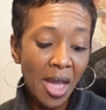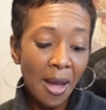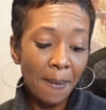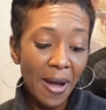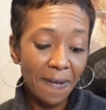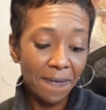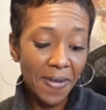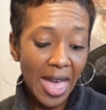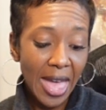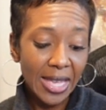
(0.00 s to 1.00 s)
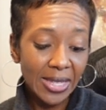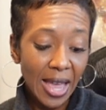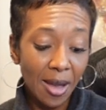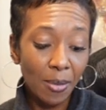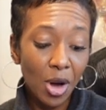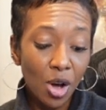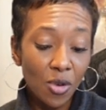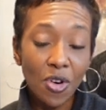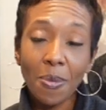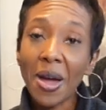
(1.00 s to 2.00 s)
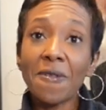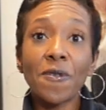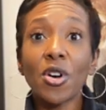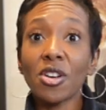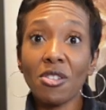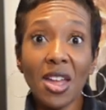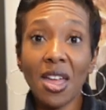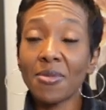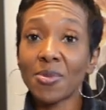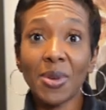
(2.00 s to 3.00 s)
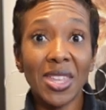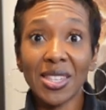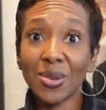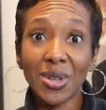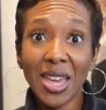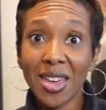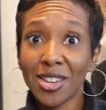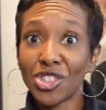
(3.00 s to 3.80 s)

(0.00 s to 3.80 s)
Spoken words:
My fats, I am over by 4 grams, but that's okay.